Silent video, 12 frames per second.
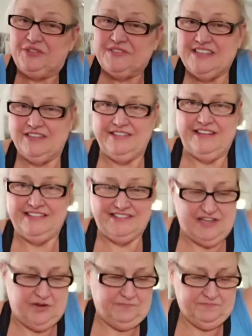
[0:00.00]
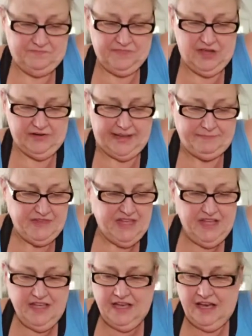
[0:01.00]
So let us know. Okay.
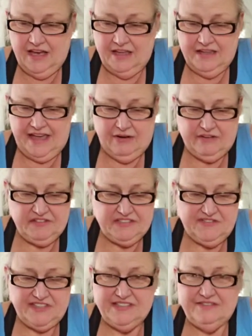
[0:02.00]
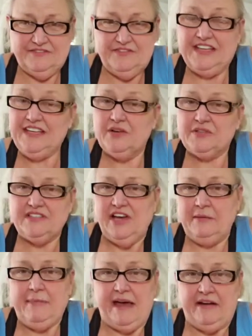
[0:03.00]
However, this video is
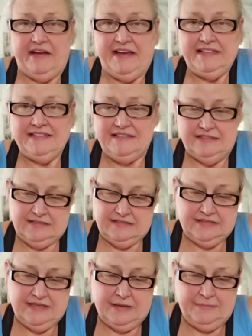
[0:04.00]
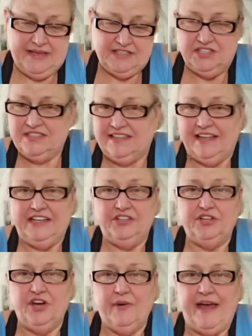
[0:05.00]
not about us. This is about just letting
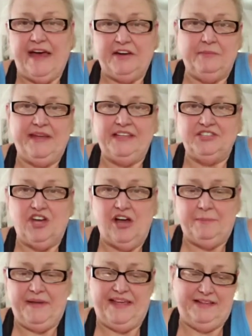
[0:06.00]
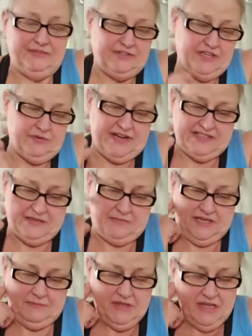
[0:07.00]
you know how to make chalk paint, the
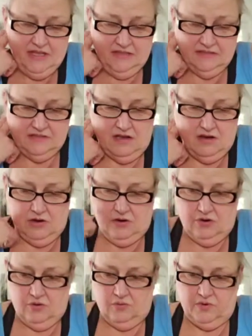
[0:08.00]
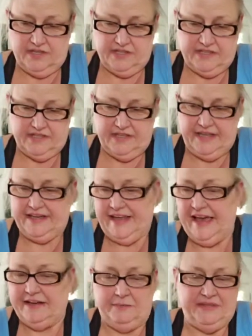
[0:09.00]
recipe. So and
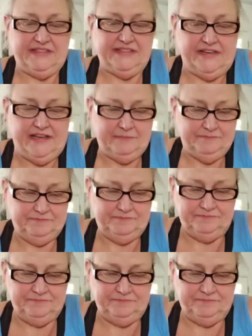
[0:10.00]
how to mix it up.